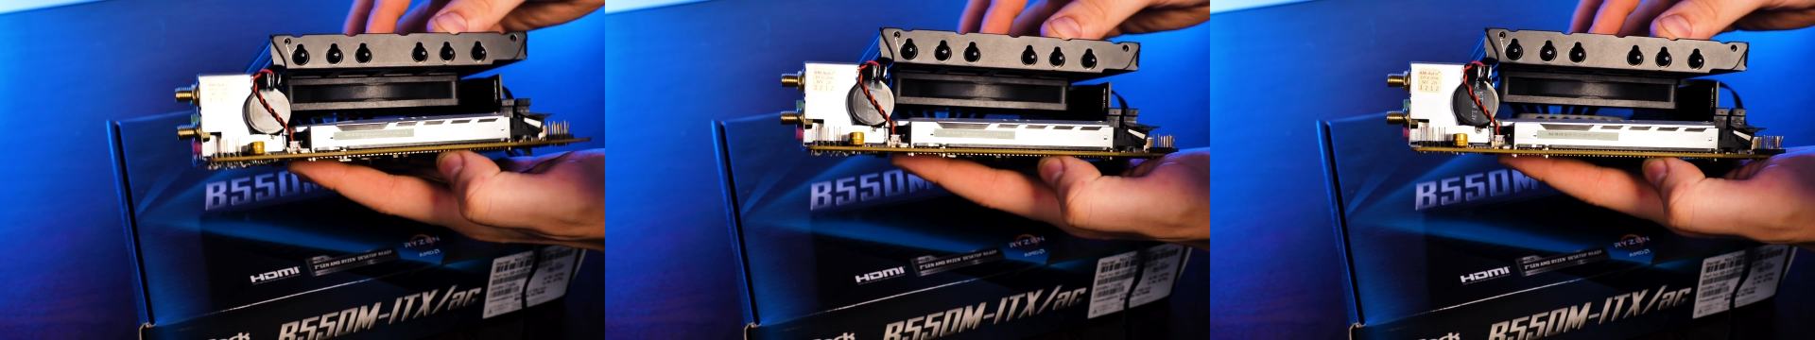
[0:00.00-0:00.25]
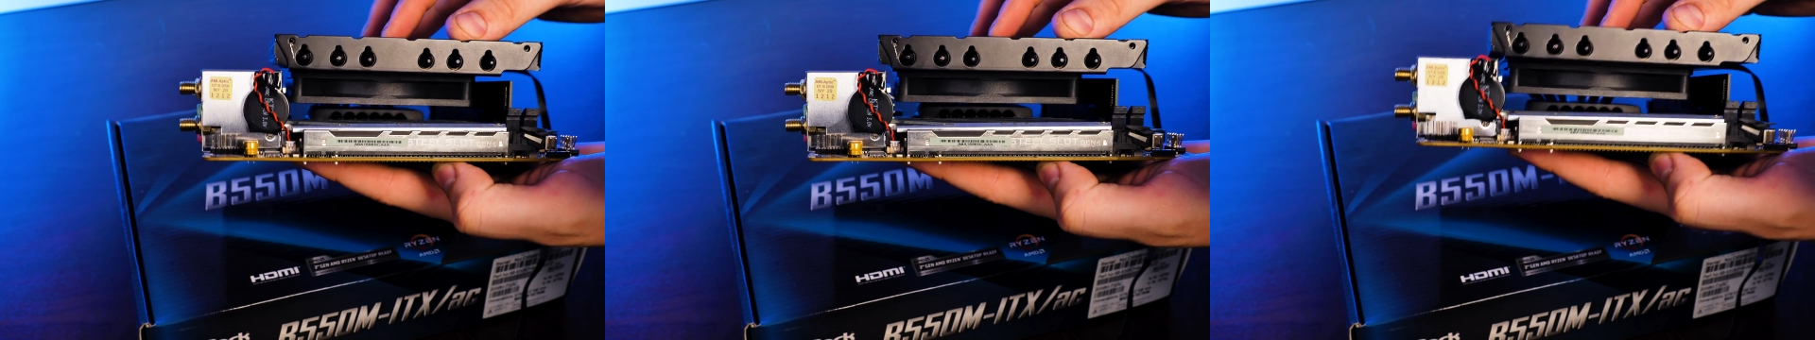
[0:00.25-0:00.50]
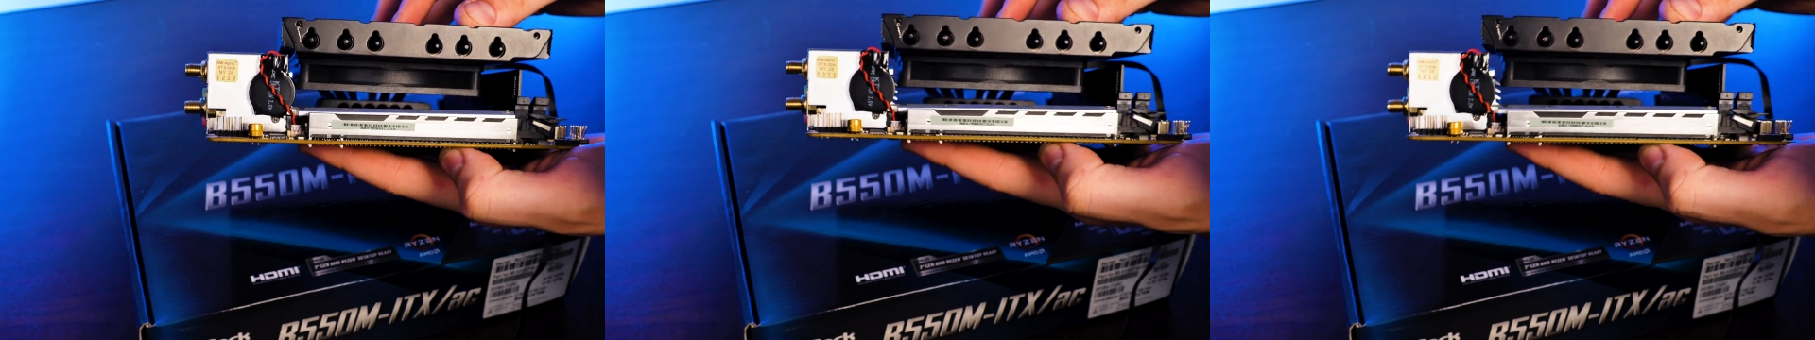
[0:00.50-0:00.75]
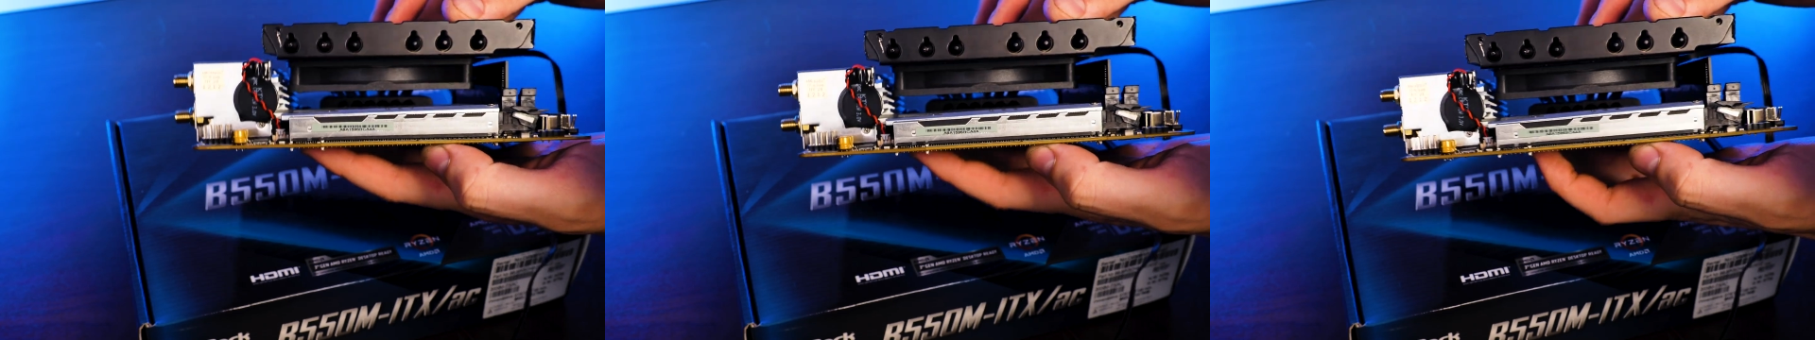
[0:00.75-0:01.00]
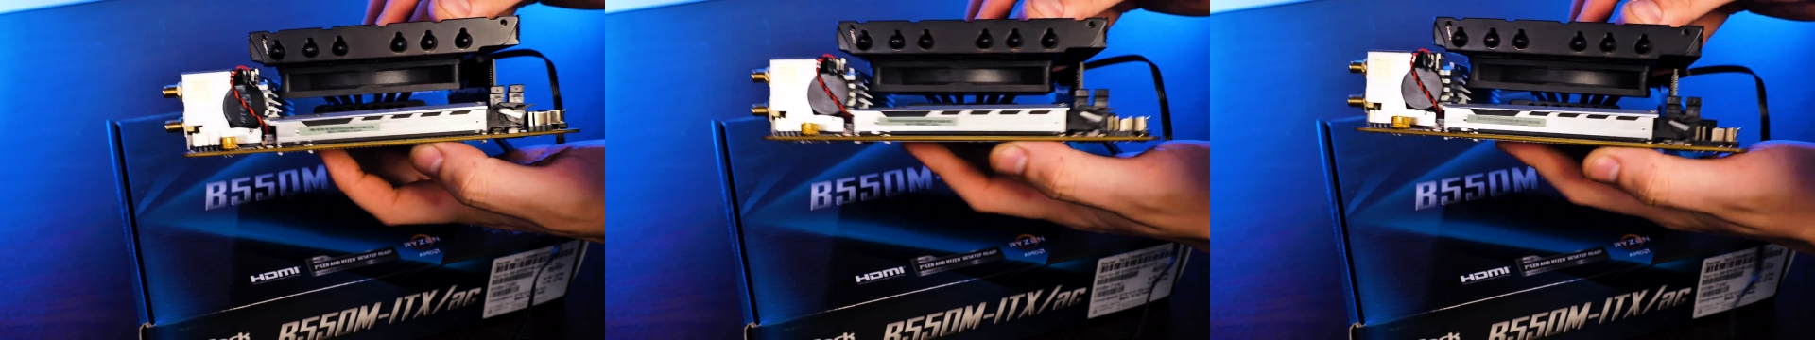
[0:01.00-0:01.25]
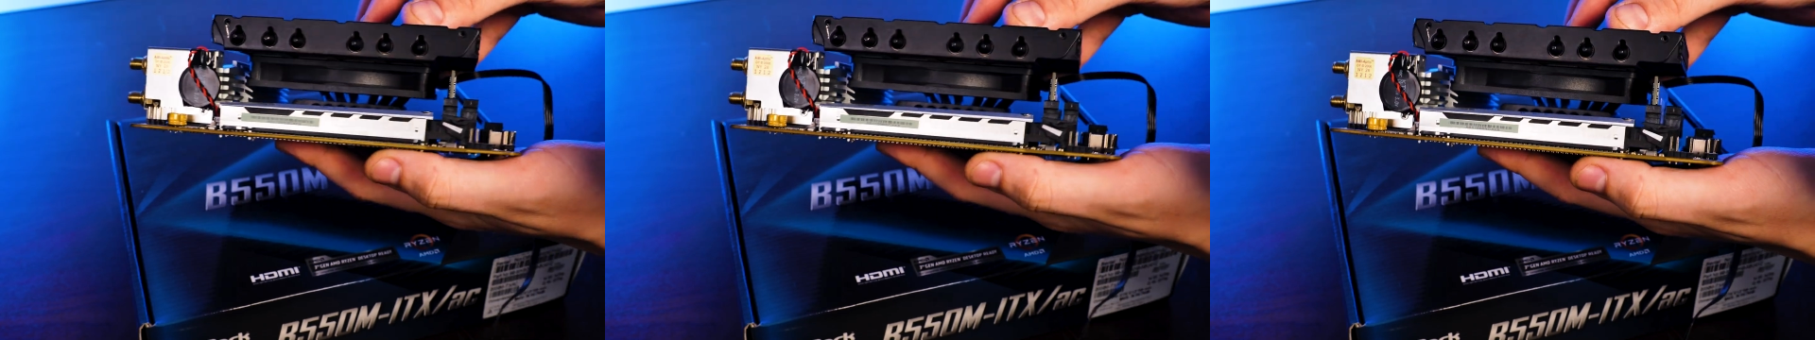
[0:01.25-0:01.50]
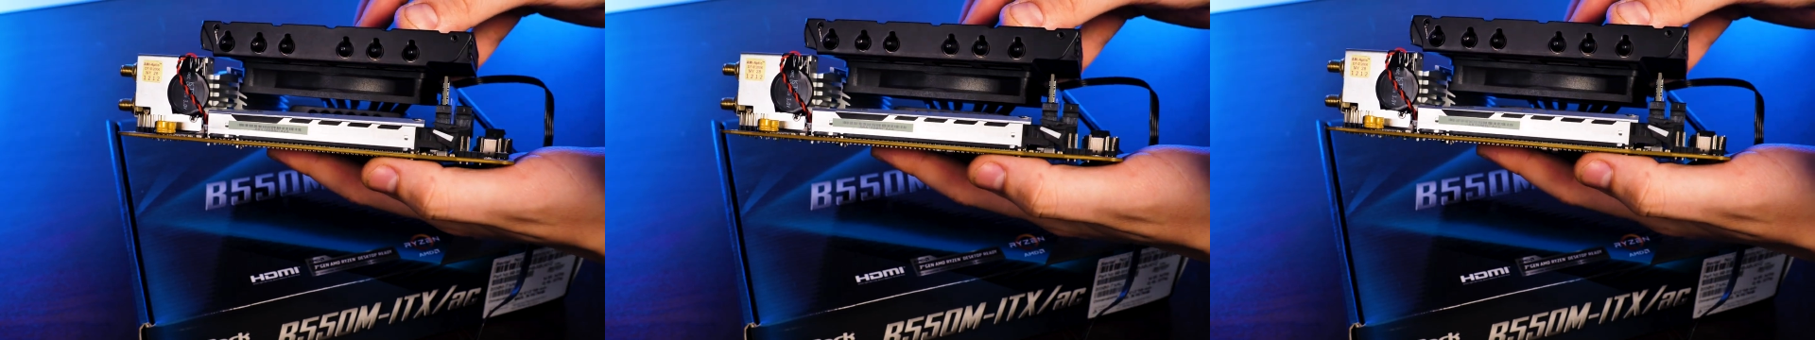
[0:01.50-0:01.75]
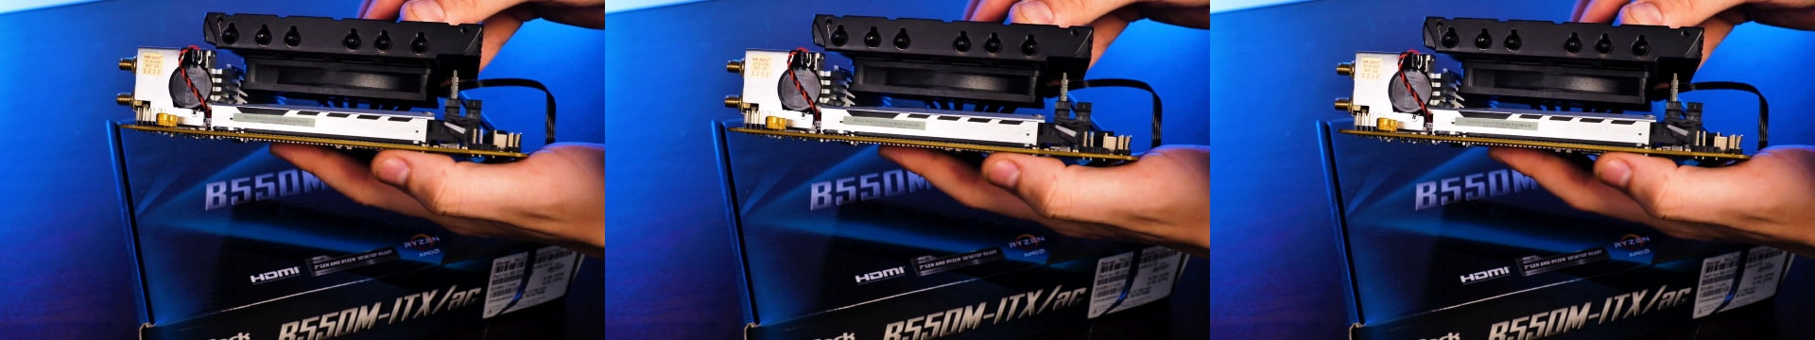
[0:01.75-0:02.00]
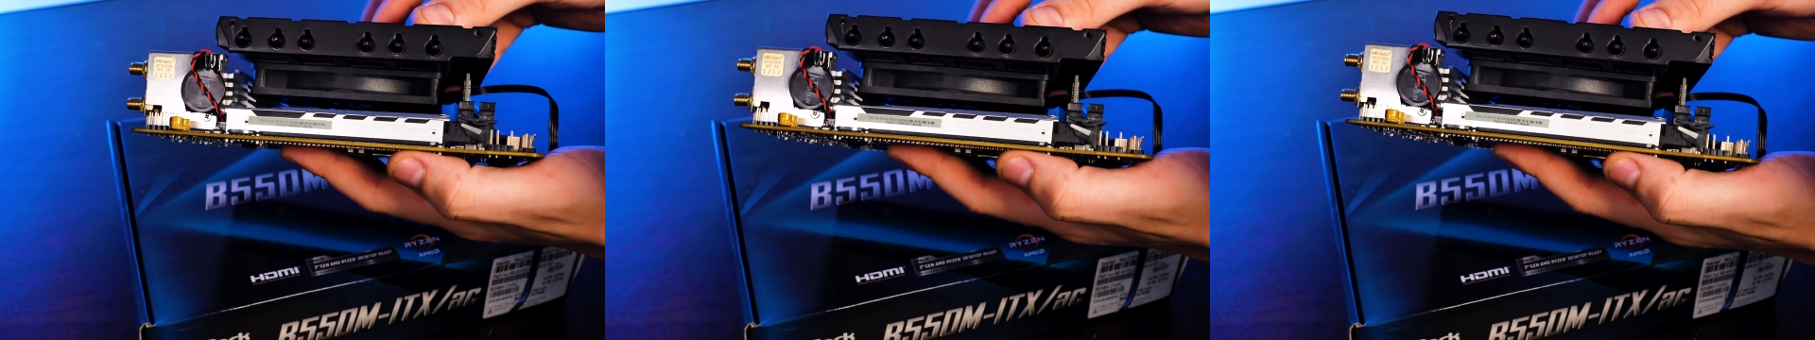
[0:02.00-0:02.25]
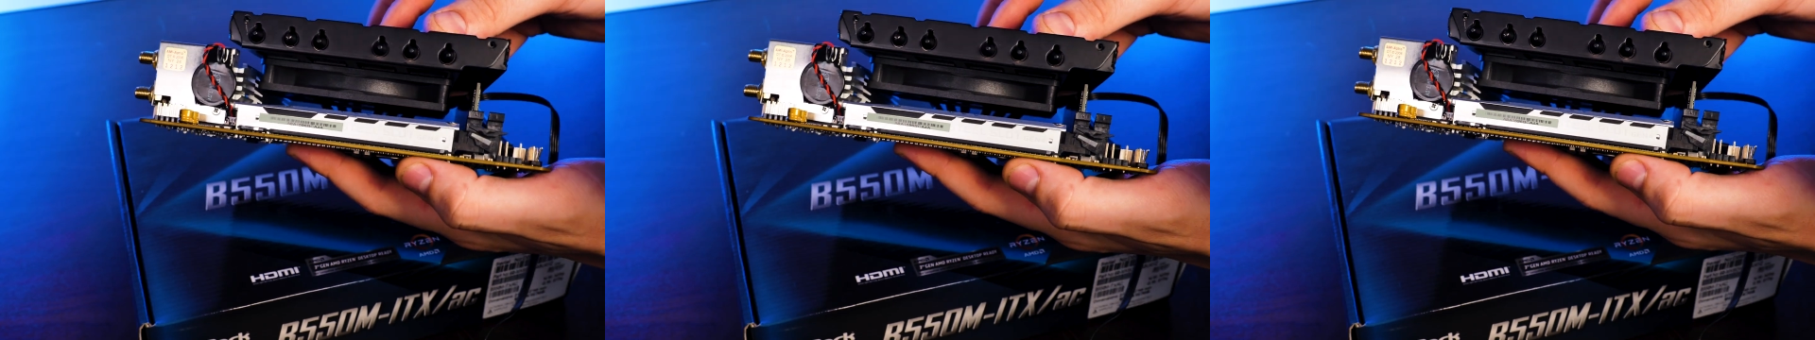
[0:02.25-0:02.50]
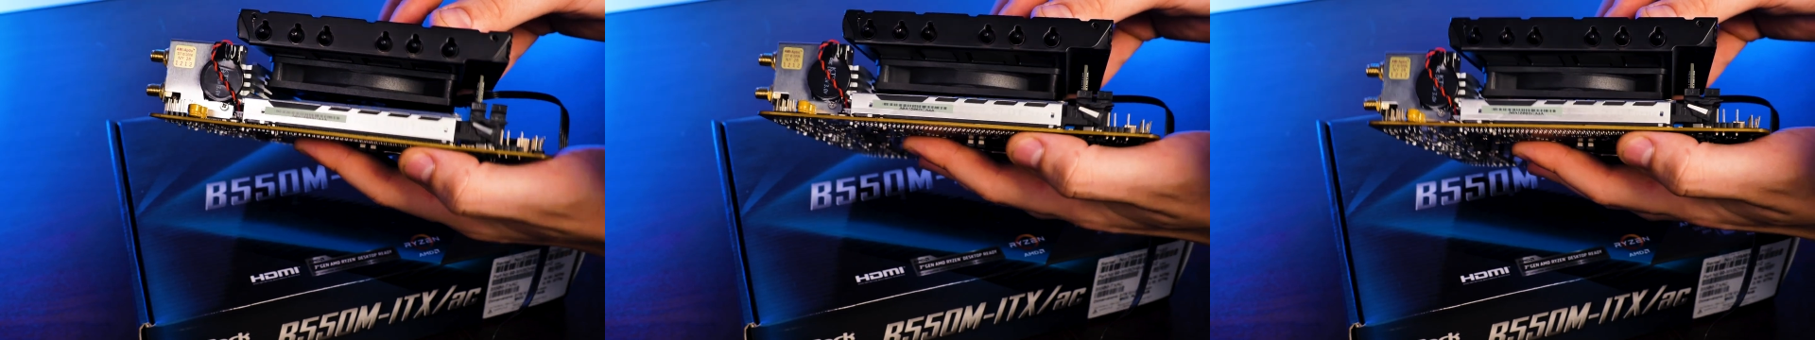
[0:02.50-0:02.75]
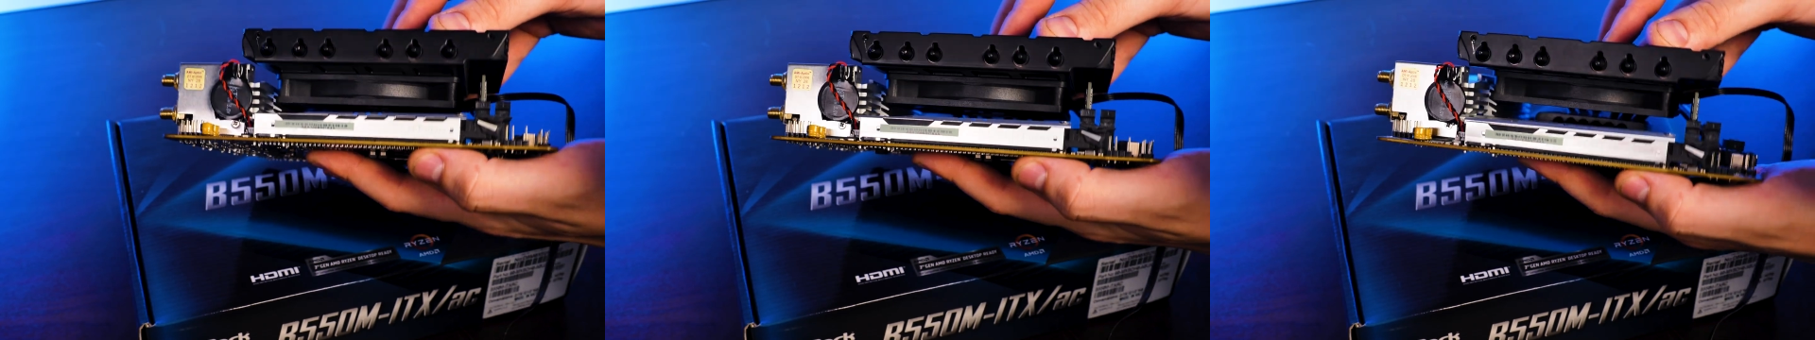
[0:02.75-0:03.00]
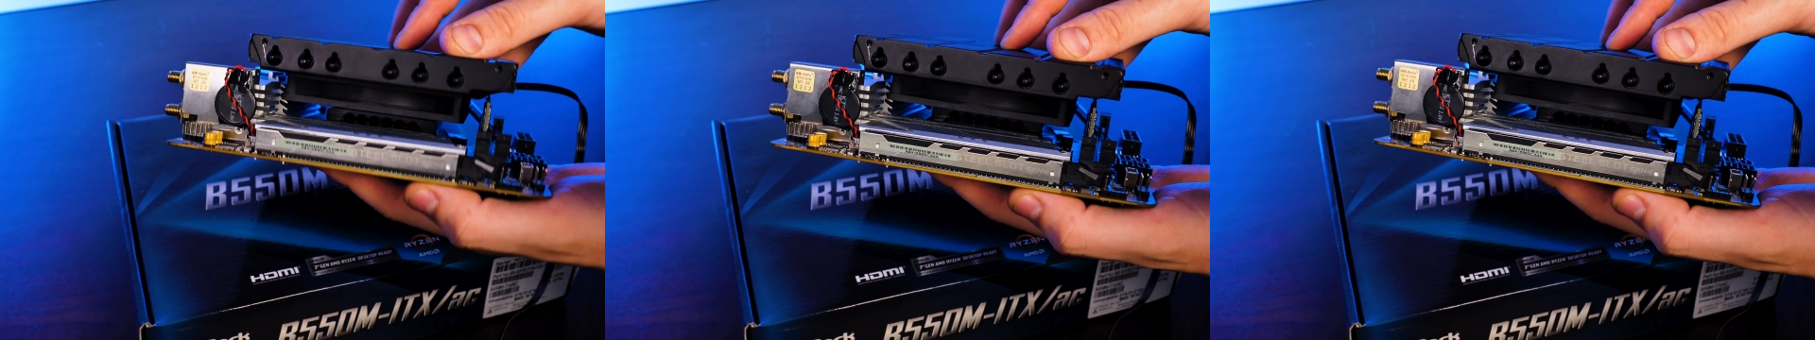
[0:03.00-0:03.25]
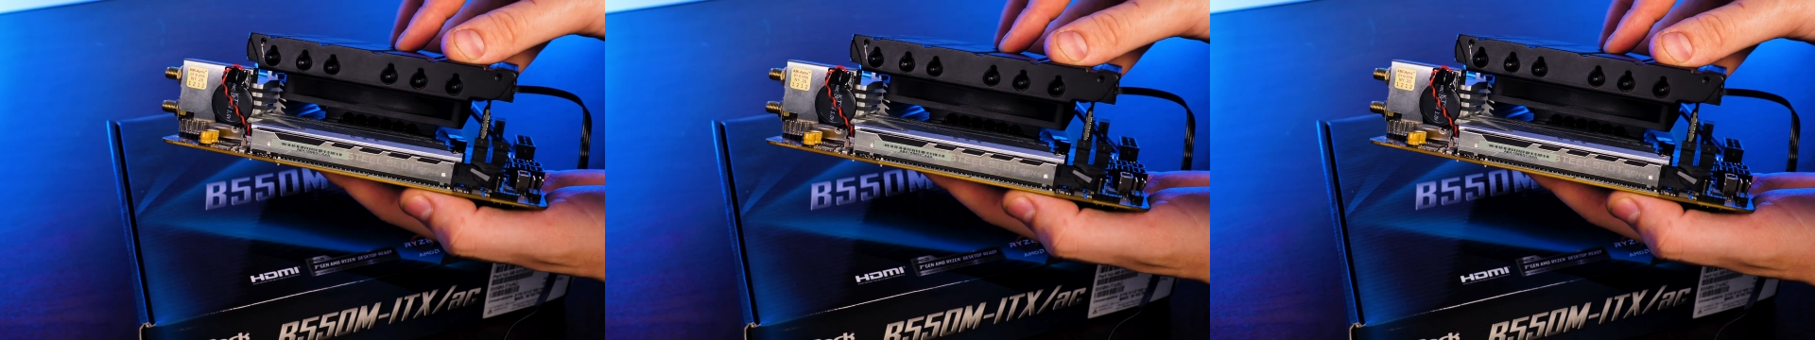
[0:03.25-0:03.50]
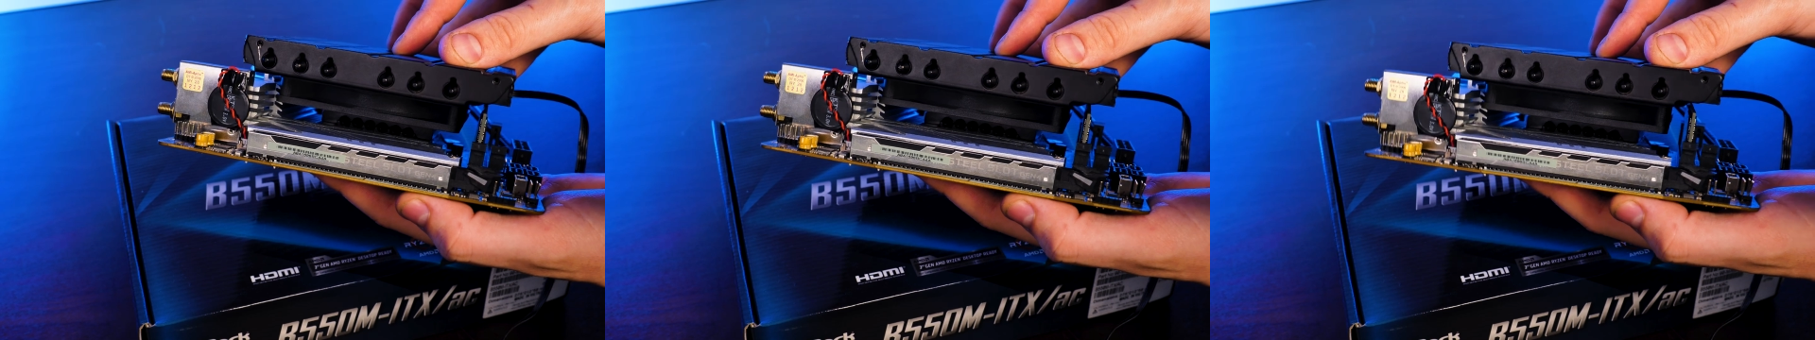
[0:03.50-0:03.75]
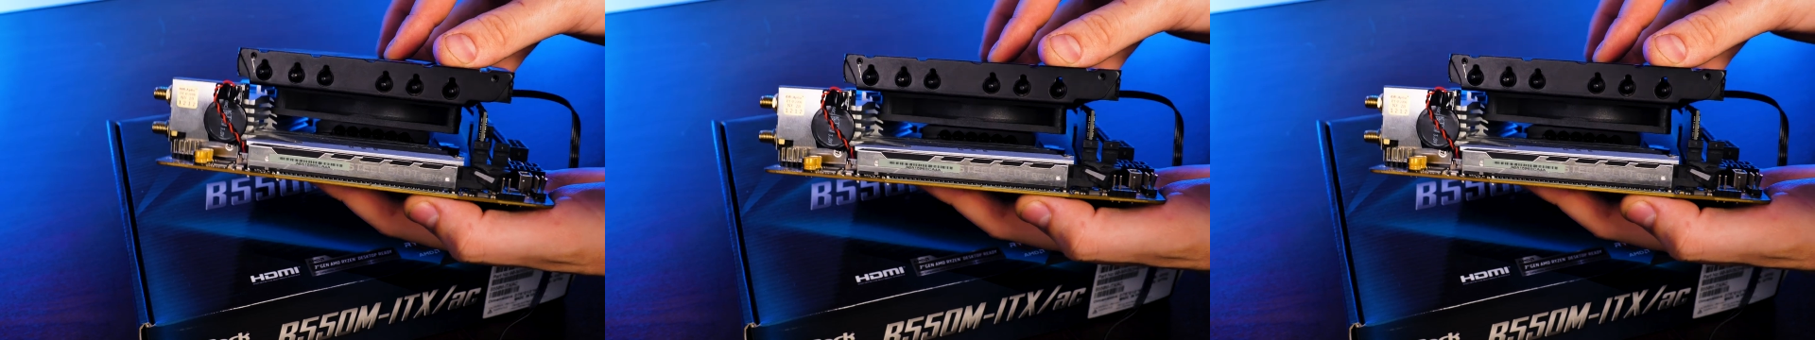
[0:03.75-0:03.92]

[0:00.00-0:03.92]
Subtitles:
[unreadable: no face in view]